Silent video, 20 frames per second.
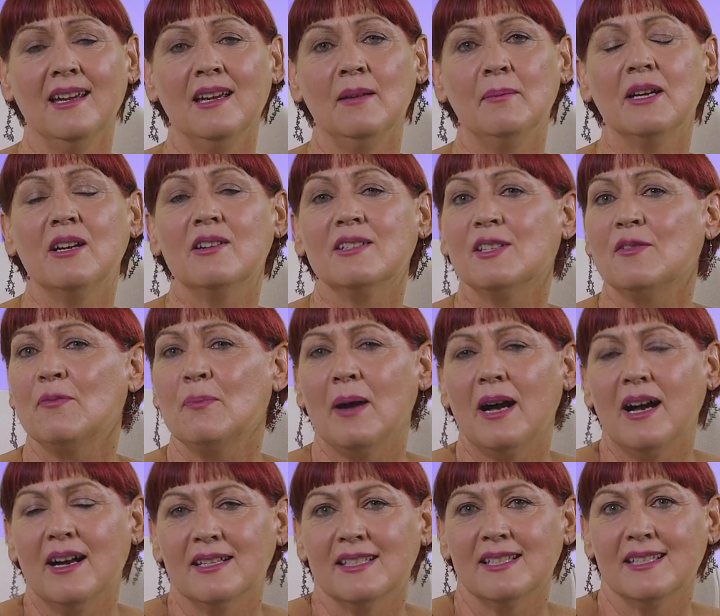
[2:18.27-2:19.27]
because of
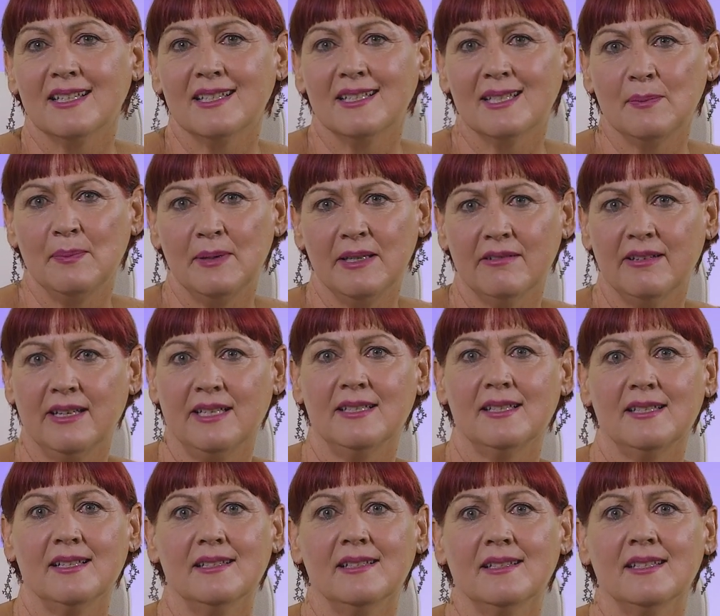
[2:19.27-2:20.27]
past
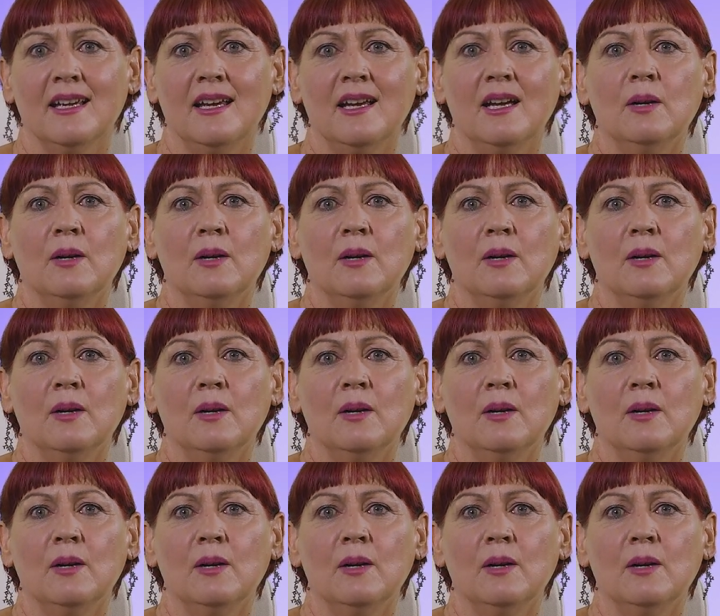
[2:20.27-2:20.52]
experiences,